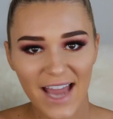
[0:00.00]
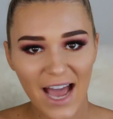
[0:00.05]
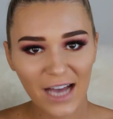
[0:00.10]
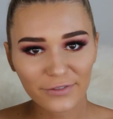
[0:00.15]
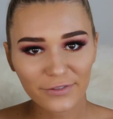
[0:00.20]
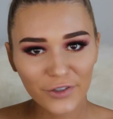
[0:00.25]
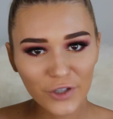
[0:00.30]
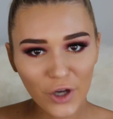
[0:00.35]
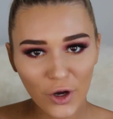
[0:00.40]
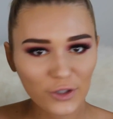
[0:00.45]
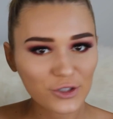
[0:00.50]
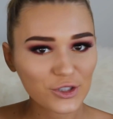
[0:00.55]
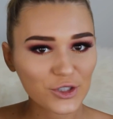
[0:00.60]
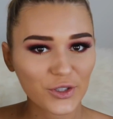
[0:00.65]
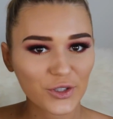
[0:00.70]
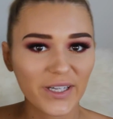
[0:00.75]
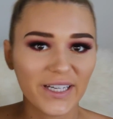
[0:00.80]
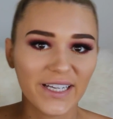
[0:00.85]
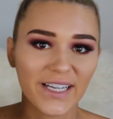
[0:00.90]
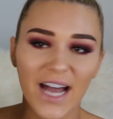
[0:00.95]
Now for
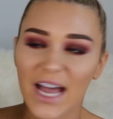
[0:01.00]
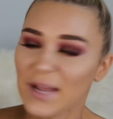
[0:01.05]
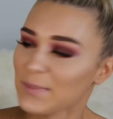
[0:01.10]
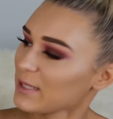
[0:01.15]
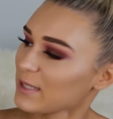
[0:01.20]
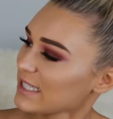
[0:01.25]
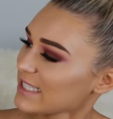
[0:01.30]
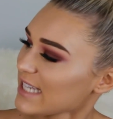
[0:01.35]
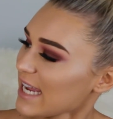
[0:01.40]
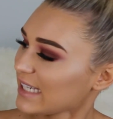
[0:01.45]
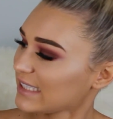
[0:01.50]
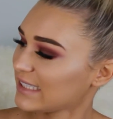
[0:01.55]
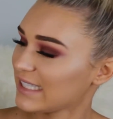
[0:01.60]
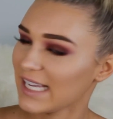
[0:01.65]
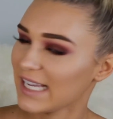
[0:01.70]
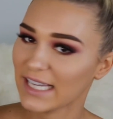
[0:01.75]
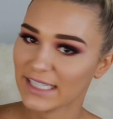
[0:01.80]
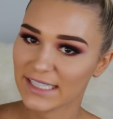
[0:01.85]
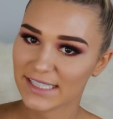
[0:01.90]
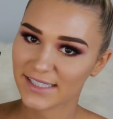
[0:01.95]
contouring, I'm going to take
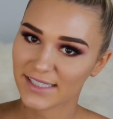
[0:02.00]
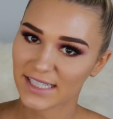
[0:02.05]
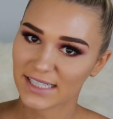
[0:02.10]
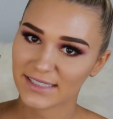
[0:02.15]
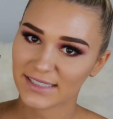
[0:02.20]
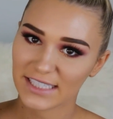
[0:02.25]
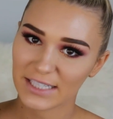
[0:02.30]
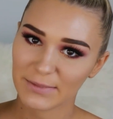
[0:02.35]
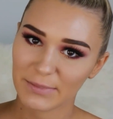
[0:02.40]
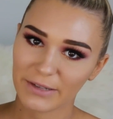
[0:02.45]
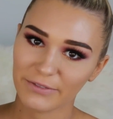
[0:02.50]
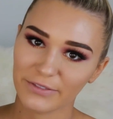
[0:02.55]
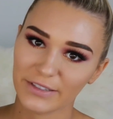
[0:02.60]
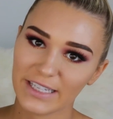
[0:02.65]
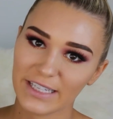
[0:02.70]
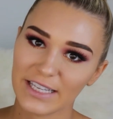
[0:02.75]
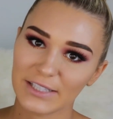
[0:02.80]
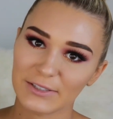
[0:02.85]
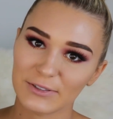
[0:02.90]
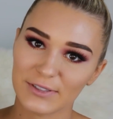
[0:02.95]
the Anastasia
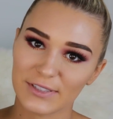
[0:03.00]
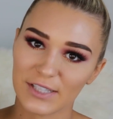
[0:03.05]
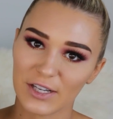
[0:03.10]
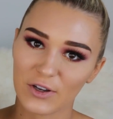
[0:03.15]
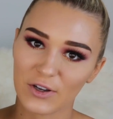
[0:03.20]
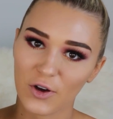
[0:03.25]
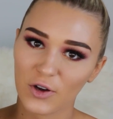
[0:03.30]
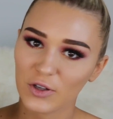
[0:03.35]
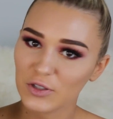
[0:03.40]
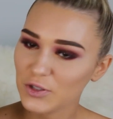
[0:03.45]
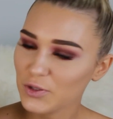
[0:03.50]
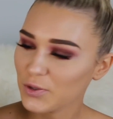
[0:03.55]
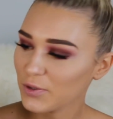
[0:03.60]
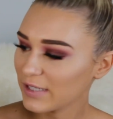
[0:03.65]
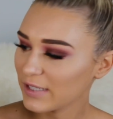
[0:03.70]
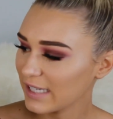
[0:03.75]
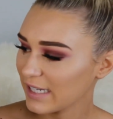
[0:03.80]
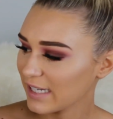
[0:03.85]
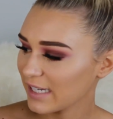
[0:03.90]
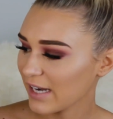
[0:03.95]
Beverly Hills
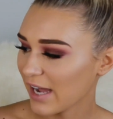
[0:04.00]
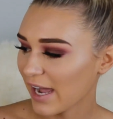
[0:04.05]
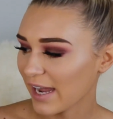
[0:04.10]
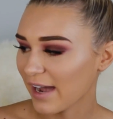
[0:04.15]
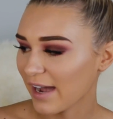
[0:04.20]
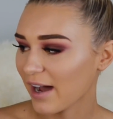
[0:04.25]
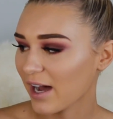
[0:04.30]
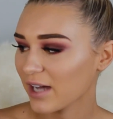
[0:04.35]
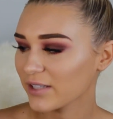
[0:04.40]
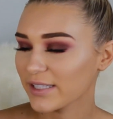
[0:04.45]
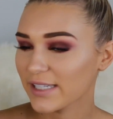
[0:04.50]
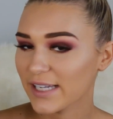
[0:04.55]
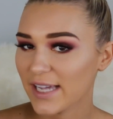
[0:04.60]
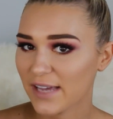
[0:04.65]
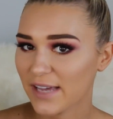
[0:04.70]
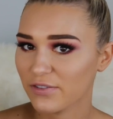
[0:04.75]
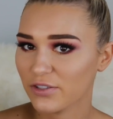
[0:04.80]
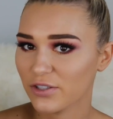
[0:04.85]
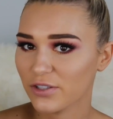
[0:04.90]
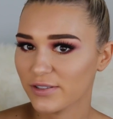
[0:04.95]
Contour Kit. I
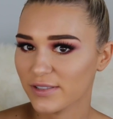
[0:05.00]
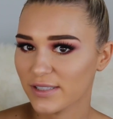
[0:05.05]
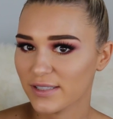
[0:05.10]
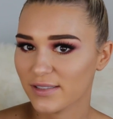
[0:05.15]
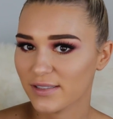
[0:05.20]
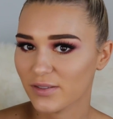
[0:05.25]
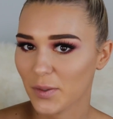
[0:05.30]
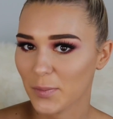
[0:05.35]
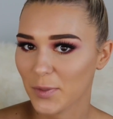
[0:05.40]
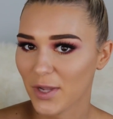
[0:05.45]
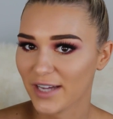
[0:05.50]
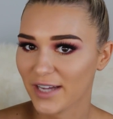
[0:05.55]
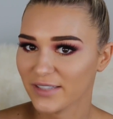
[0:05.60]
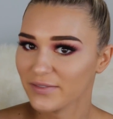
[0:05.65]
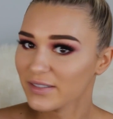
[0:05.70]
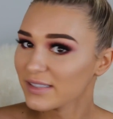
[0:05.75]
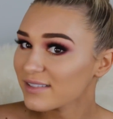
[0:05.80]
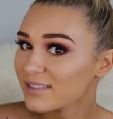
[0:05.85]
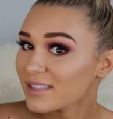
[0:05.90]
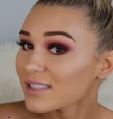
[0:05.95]
hardly ever use this, so I'm kind
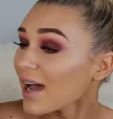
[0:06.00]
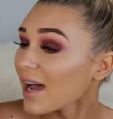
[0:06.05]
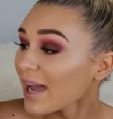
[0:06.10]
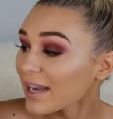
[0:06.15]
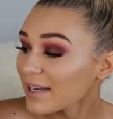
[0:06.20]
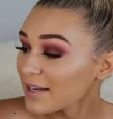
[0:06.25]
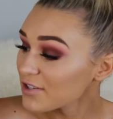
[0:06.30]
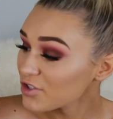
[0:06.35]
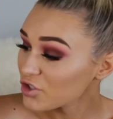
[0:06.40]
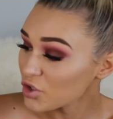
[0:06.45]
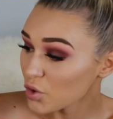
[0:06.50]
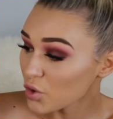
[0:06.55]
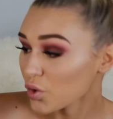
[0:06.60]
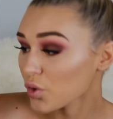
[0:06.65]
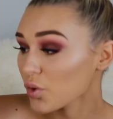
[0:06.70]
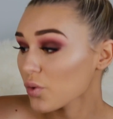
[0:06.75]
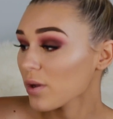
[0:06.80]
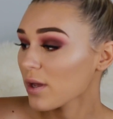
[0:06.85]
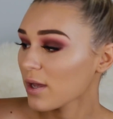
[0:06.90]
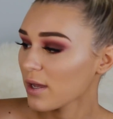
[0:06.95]
of excited
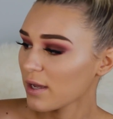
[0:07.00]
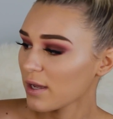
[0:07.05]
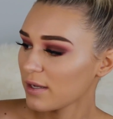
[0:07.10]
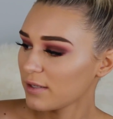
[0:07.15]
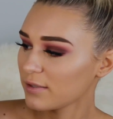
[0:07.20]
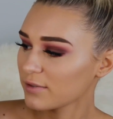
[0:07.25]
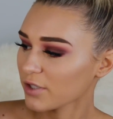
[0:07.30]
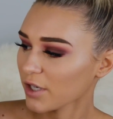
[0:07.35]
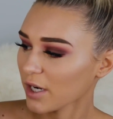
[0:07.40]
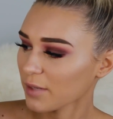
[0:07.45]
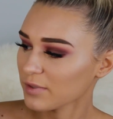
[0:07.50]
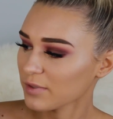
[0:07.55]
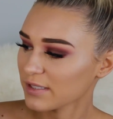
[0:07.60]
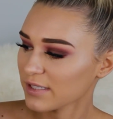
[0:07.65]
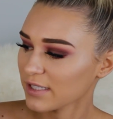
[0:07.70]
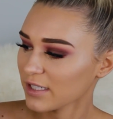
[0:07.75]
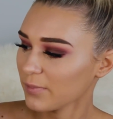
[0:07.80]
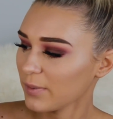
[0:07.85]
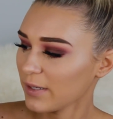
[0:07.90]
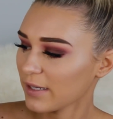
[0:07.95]
to. So I'm
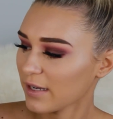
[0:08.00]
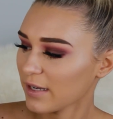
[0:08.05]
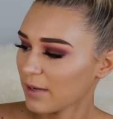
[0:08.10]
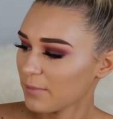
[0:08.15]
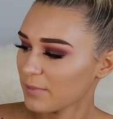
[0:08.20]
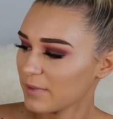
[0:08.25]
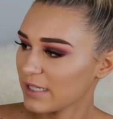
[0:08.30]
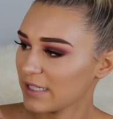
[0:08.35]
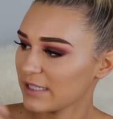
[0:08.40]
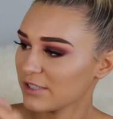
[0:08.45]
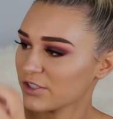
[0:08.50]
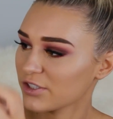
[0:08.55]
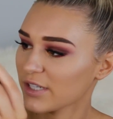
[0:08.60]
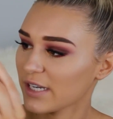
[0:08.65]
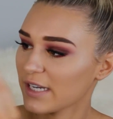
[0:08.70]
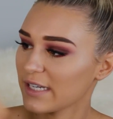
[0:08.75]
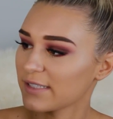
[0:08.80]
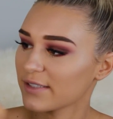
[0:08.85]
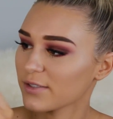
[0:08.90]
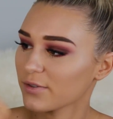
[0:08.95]
just going to pick up these
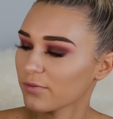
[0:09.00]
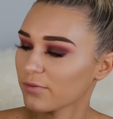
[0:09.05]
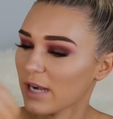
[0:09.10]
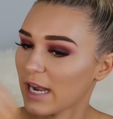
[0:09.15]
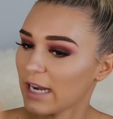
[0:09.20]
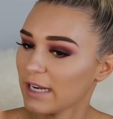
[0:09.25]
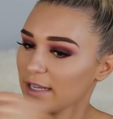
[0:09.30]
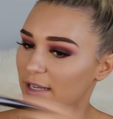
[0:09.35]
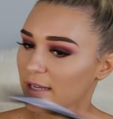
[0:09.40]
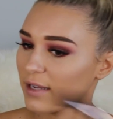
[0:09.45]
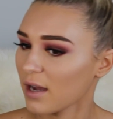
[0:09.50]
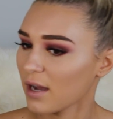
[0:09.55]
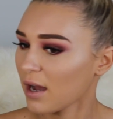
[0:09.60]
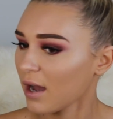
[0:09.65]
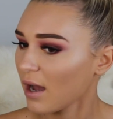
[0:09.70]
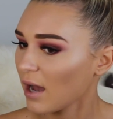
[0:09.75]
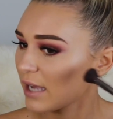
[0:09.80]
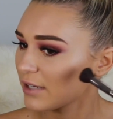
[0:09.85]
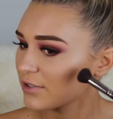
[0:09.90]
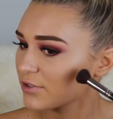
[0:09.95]
shades right here.
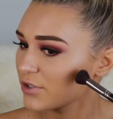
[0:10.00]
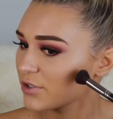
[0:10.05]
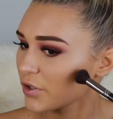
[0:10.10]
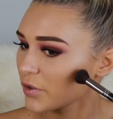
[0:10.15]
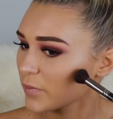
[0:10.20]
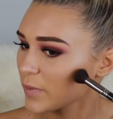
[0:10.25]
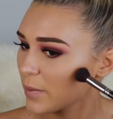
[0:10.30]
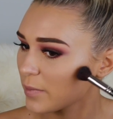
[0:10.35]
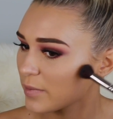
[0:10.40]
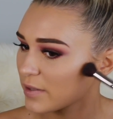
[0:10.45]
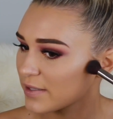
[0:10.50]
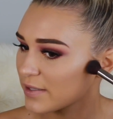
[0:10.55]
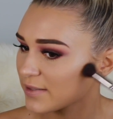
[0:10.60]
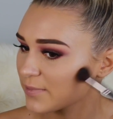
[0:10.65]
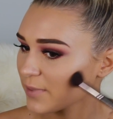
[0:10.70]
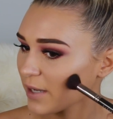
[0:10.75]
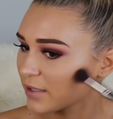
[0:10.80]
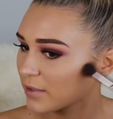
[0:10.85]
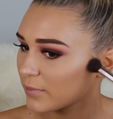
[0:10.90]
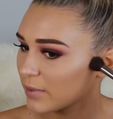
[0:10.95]
I do remember this
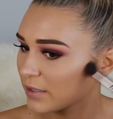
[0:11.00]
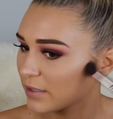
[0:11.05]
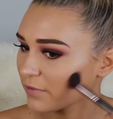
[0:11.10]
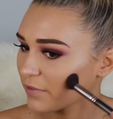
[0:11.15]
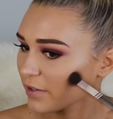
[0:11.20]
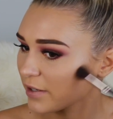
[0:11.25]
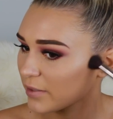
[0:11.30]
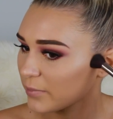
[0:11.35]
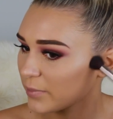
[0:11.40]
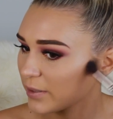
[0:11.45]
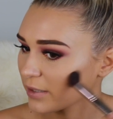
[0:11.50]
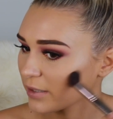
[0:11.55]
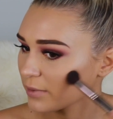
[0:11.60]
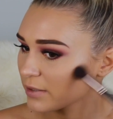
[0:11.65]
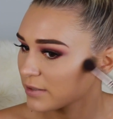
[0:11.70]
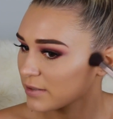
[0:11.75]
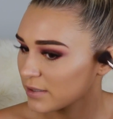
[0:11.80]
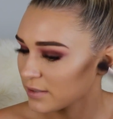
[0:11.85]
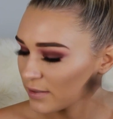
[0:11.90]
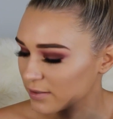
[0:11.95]
palette being very
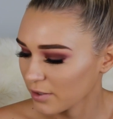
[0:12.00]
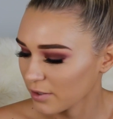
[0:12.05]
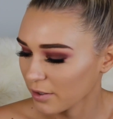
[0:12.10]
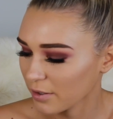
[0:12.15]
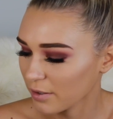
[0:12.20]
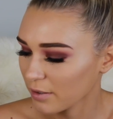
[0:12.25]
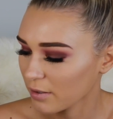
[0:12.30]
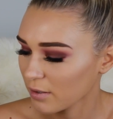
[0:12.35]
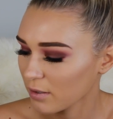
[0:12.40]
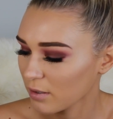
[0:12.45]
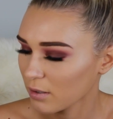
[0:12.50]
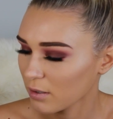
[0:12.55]
pigmented, so